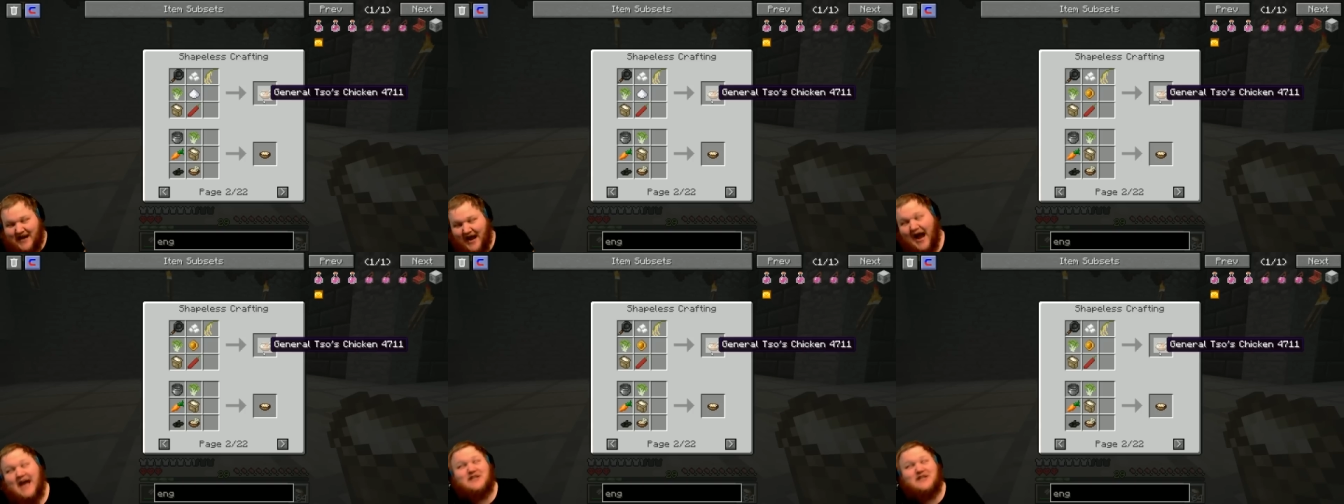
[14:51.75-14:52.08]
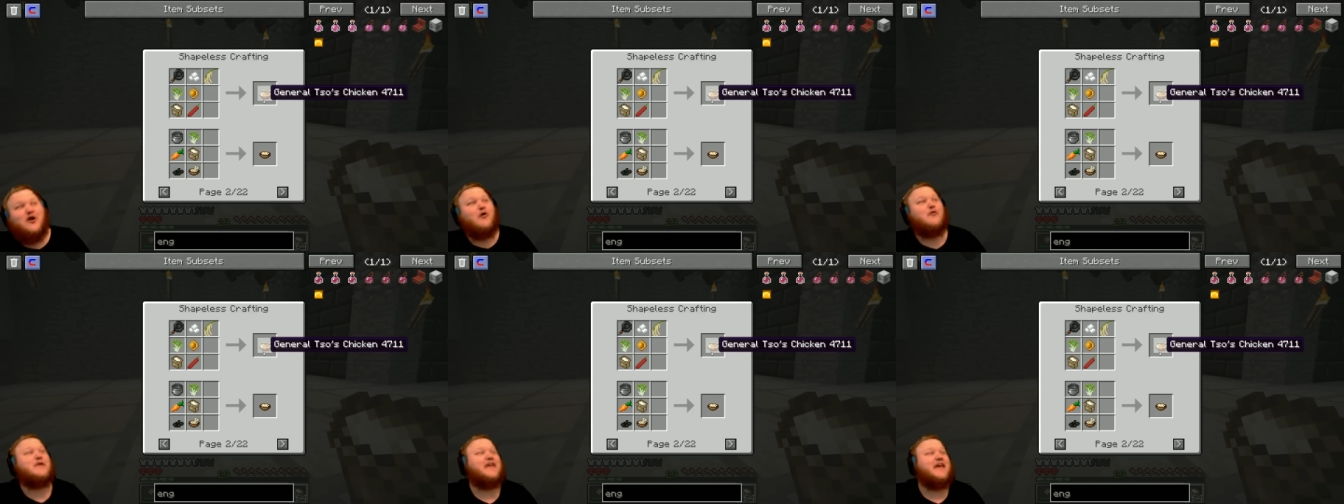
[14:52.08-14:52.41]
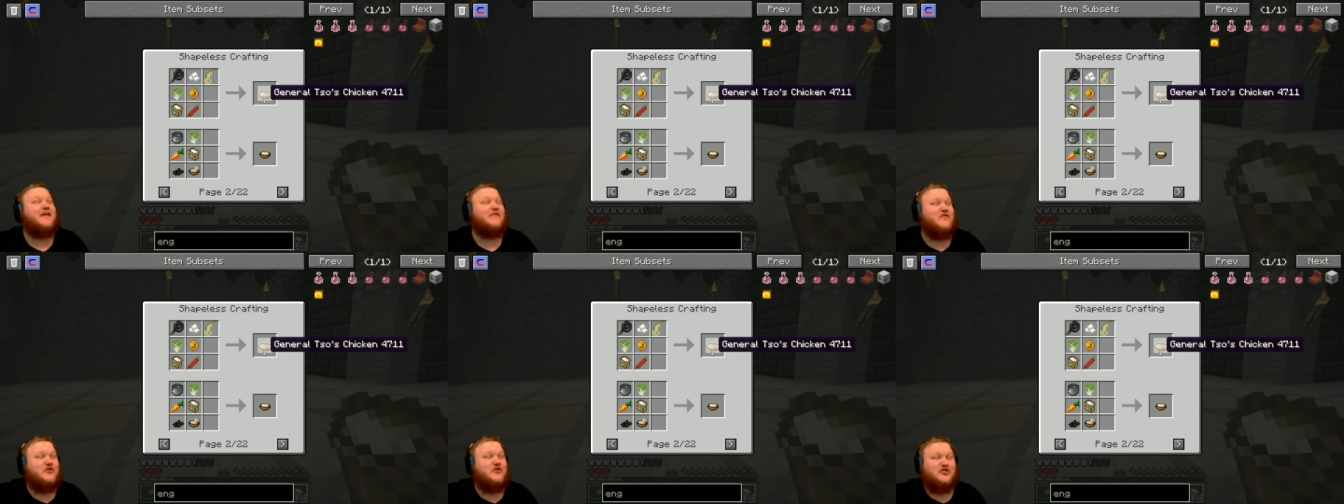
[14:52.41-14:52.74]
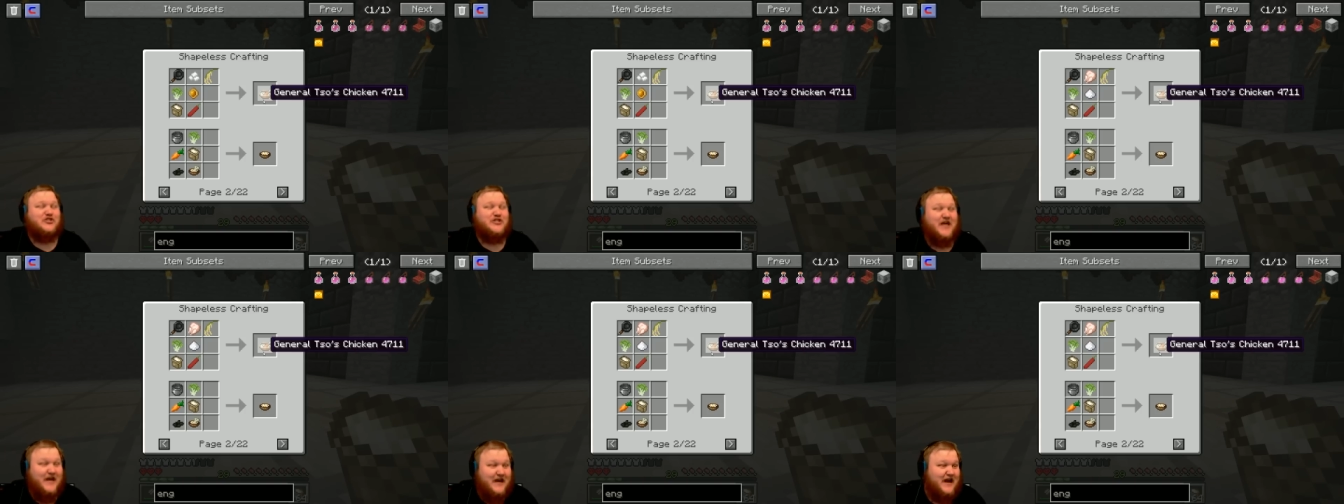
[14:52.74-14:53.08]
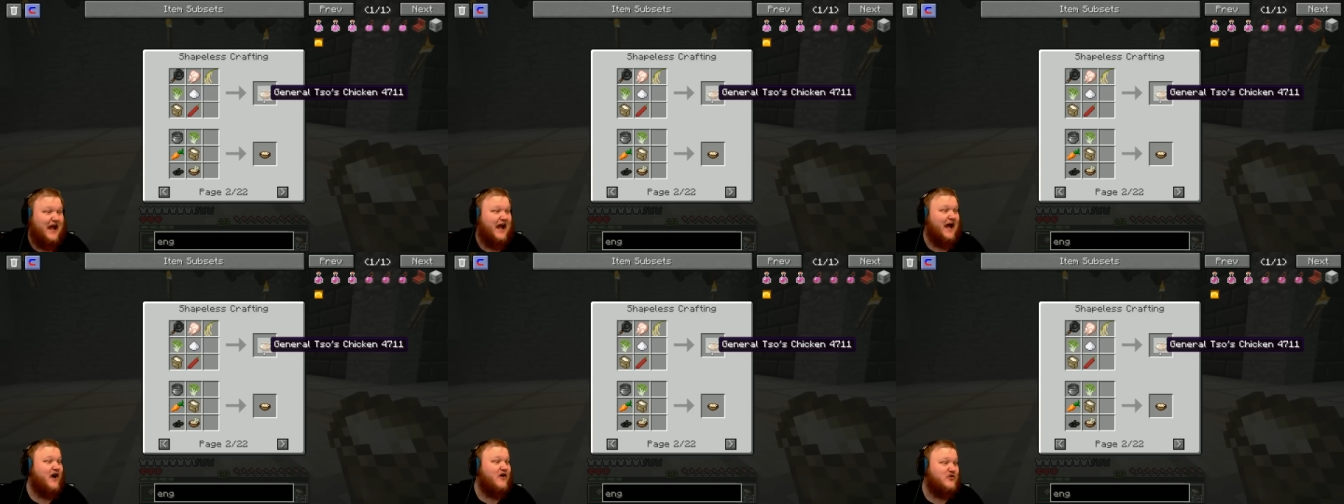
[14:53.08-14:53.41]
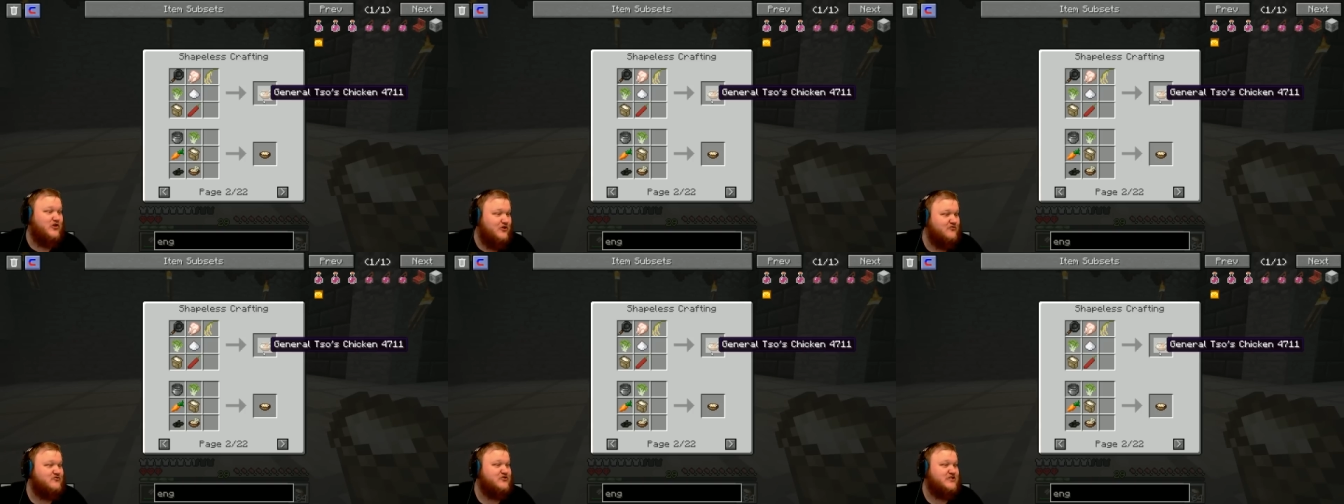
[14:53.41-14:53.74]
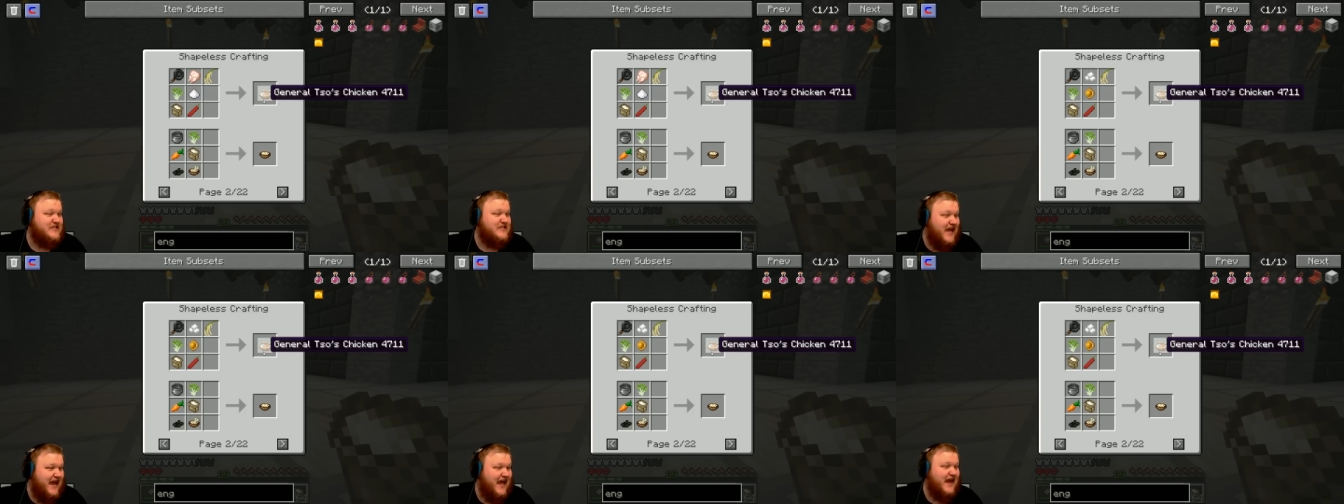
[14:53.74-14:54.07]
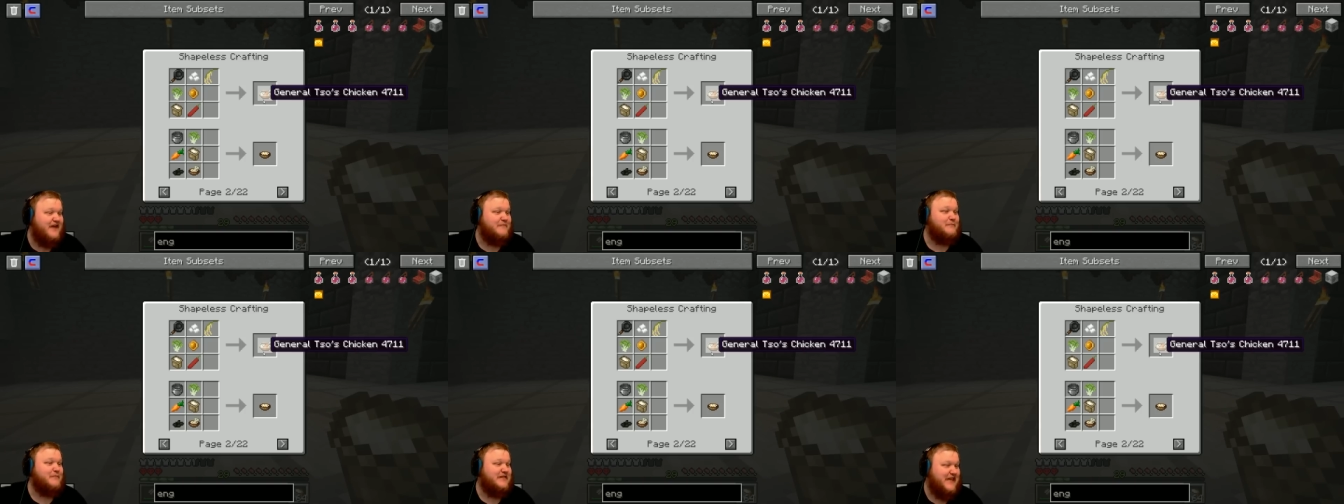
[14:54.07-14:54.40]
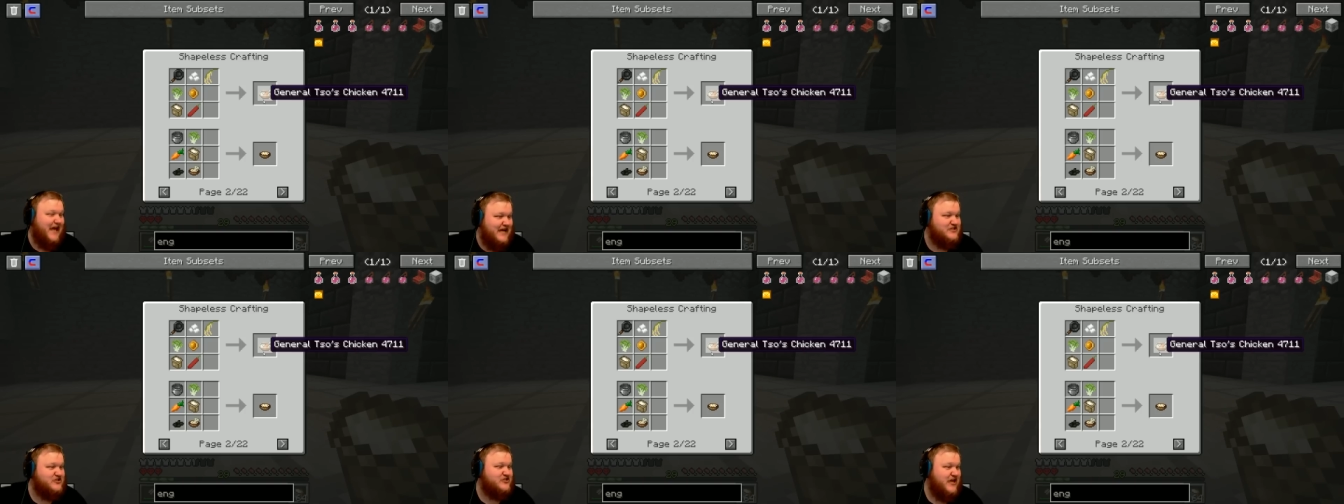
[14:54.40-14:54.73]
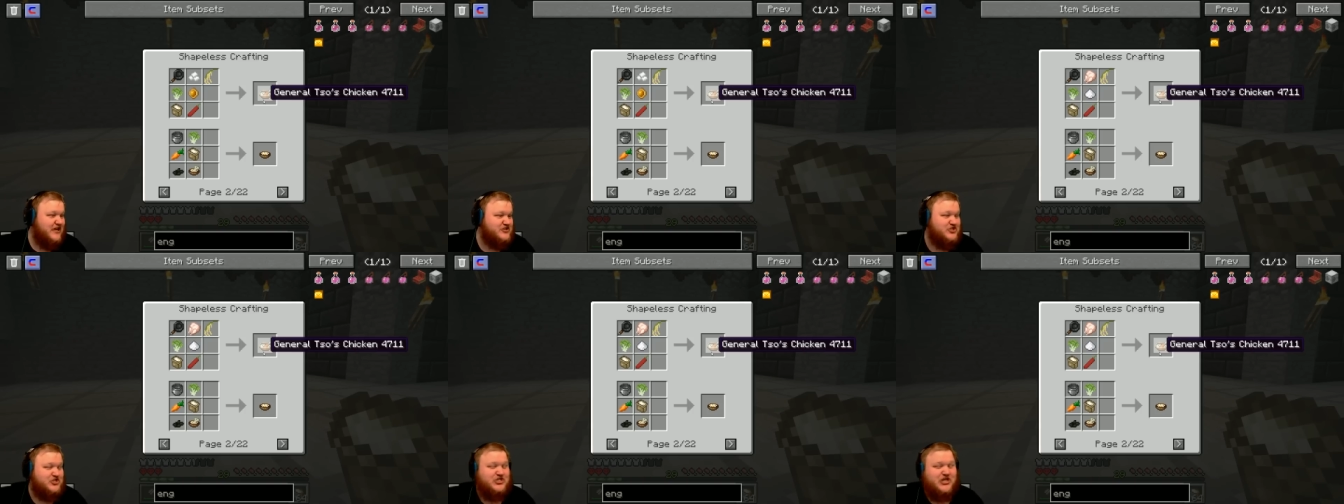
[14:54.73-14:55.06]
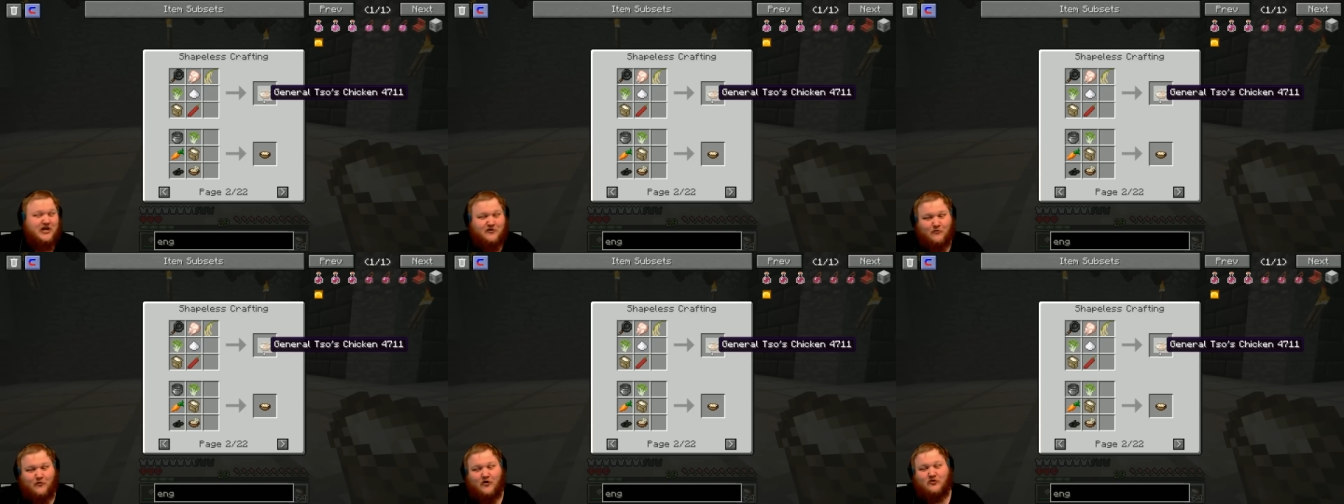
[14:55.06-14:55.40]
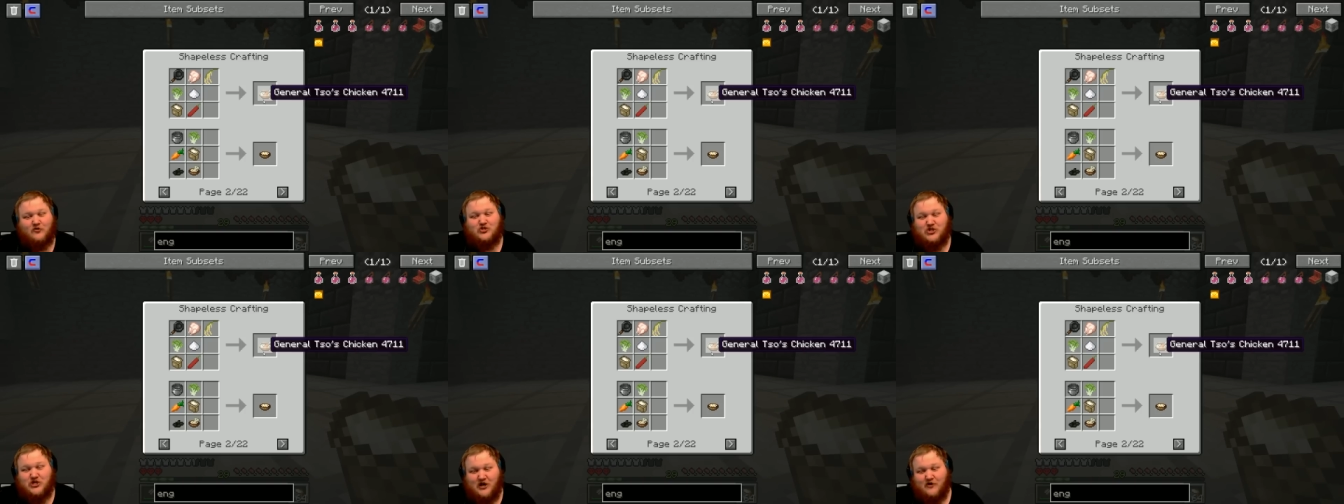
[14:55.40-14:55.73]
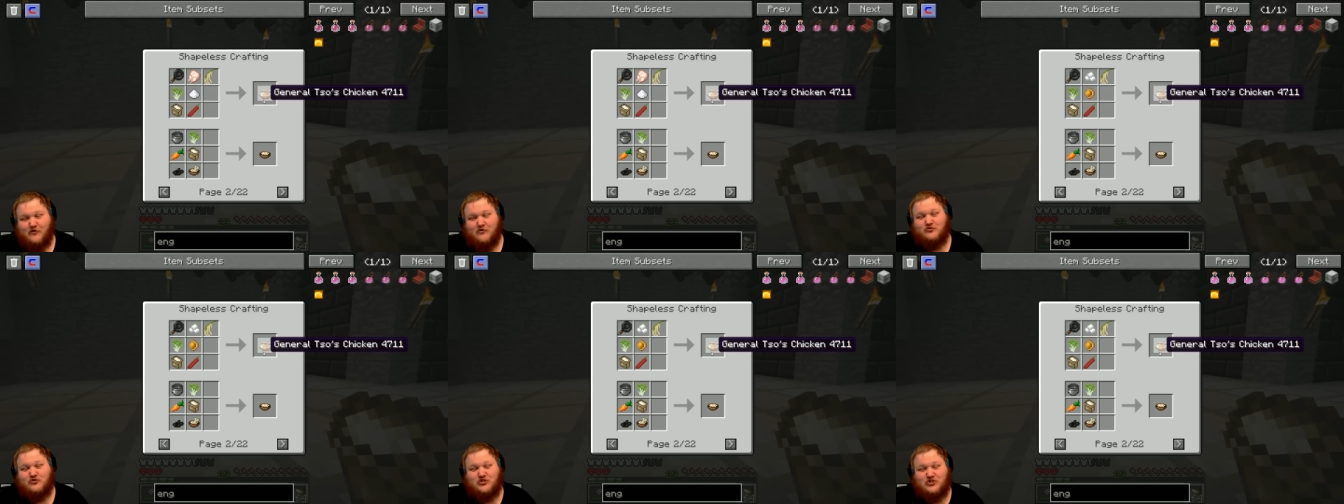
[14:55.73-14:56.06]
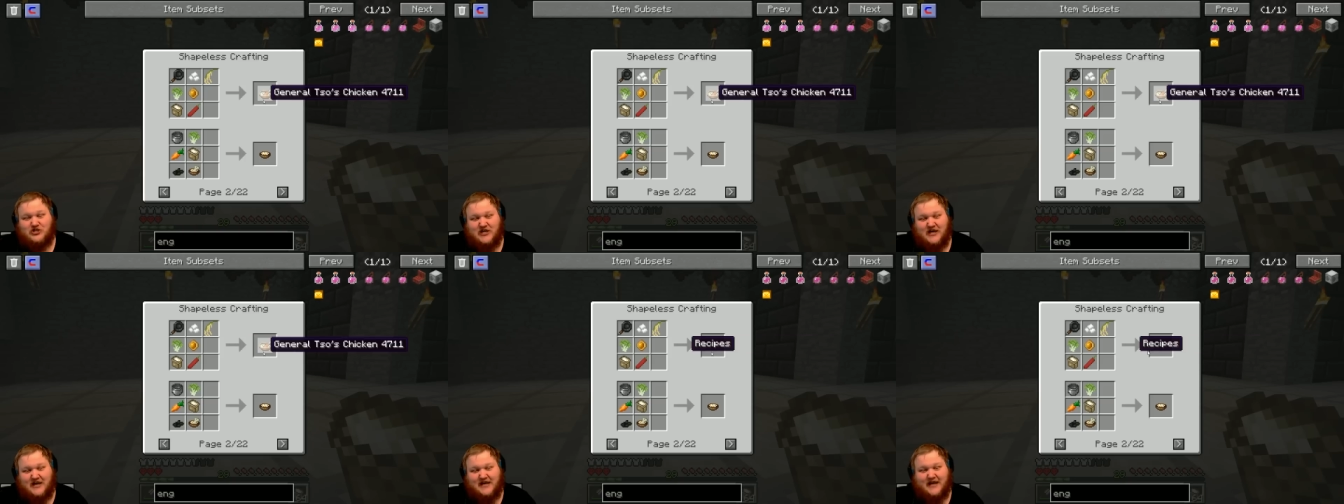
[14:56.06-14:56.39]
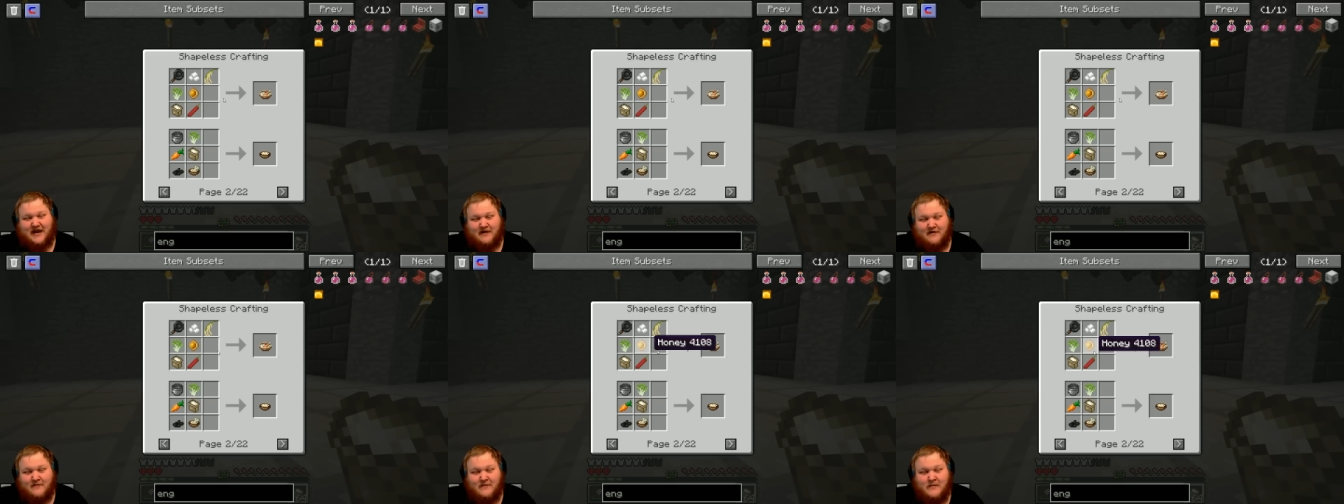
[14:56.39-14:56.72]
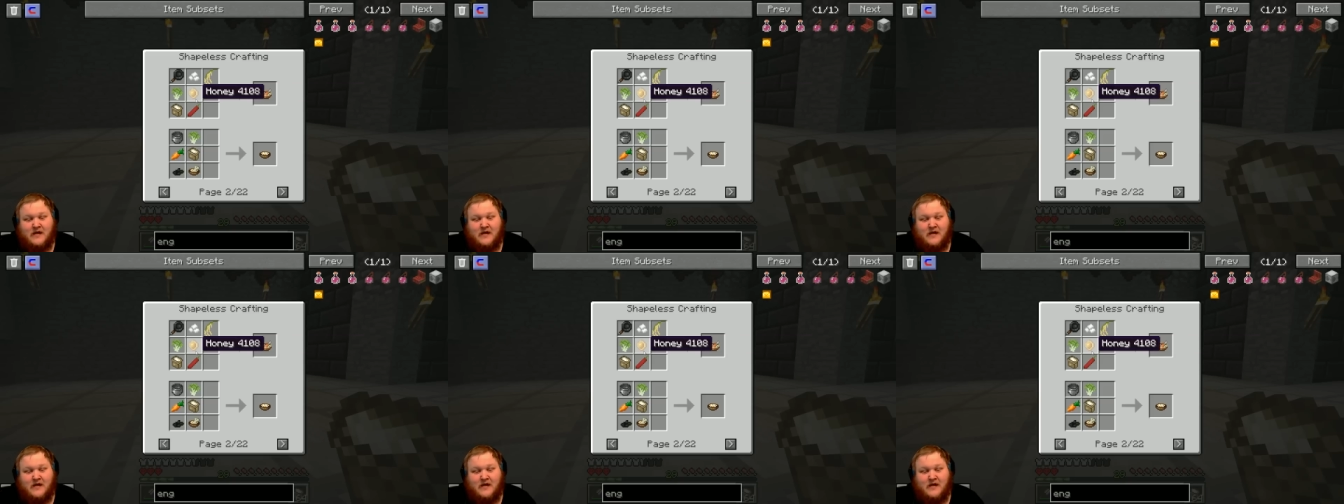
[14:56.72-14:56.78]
I don't give a shit how you say it, but that says General Tso's Chicken.